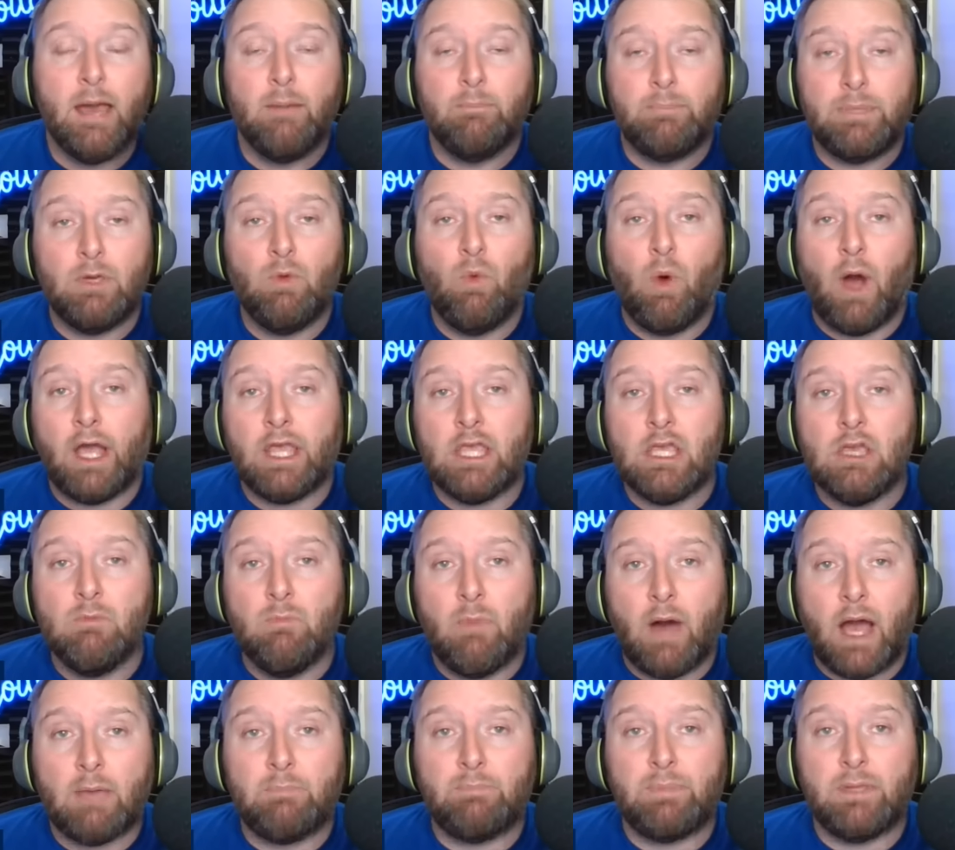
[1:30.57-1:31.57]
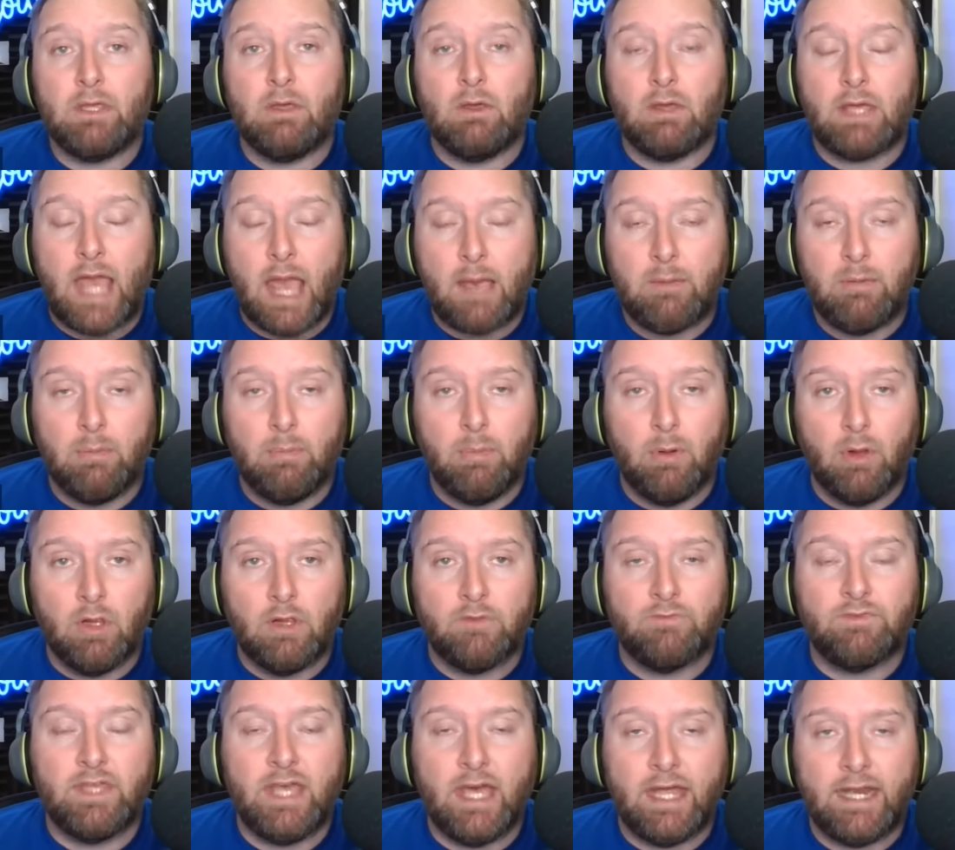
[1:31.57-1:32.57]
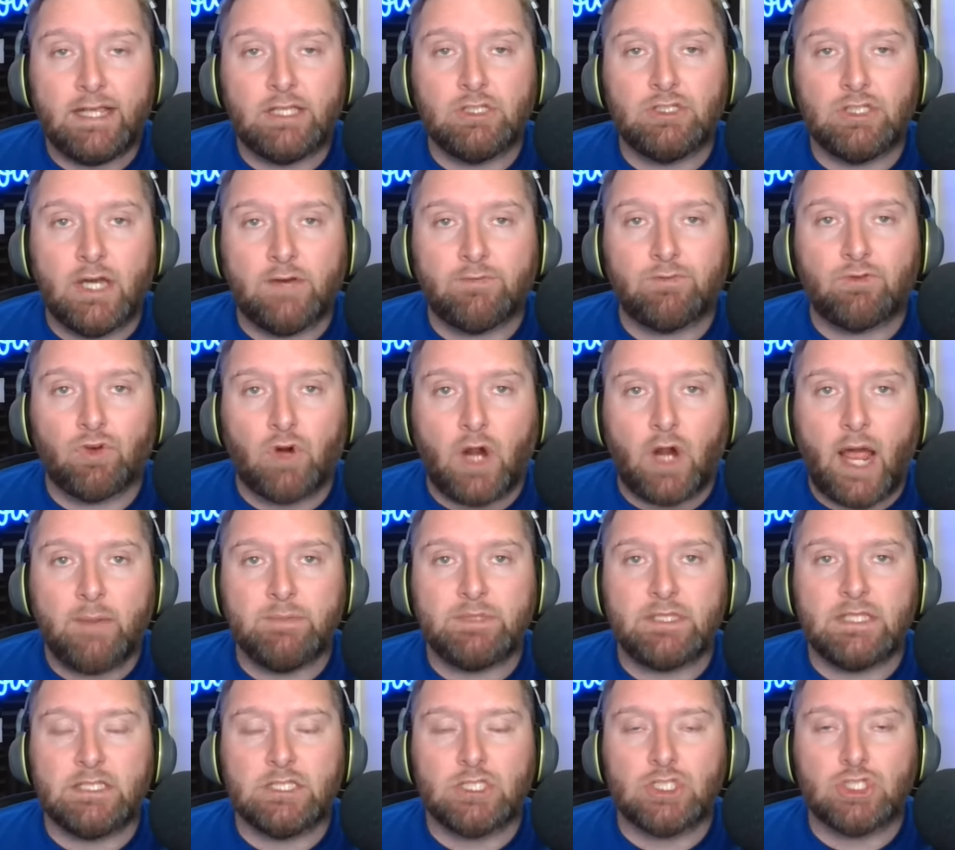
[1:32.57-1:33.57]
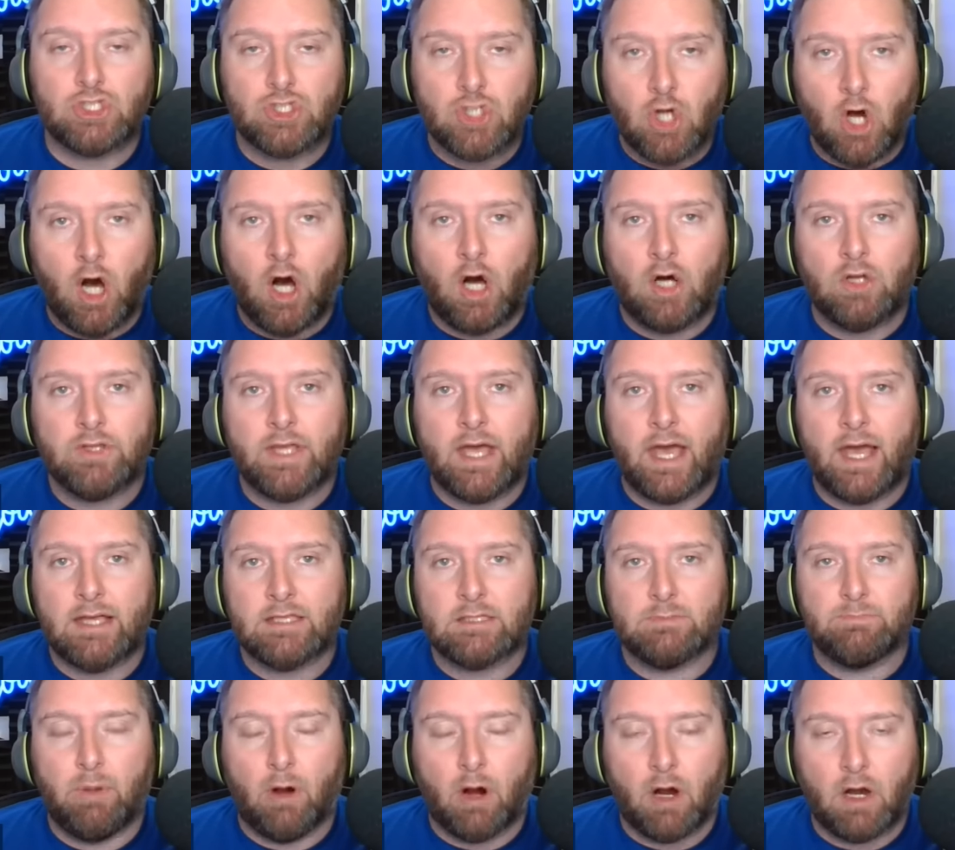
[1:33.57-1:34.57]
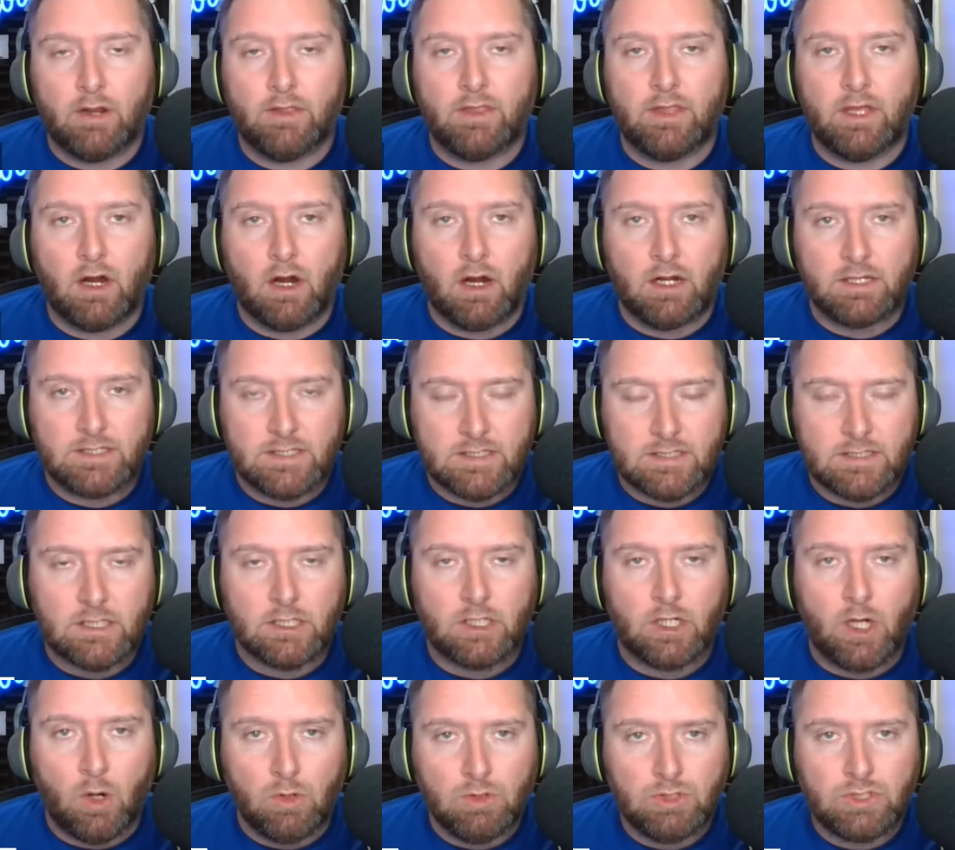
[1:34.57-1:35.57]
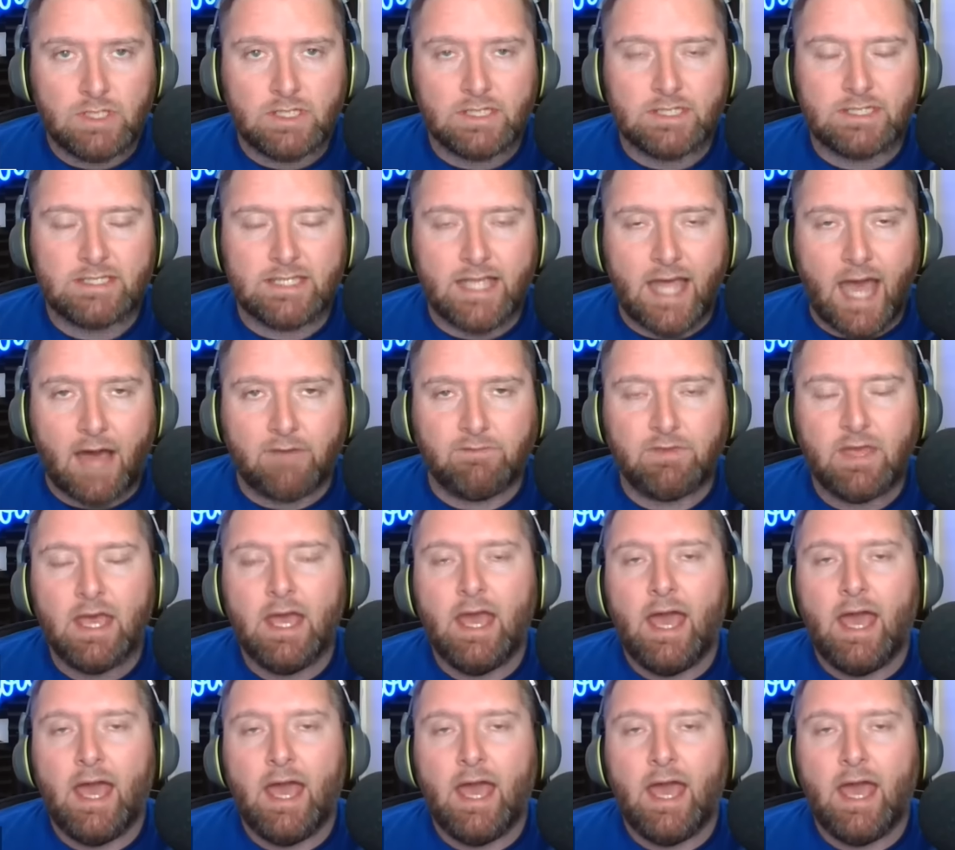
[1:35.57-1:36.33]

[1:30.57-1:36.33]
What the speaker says: BYU might be capable of getting Jeff Grimes installed as part of their assistant coaching staff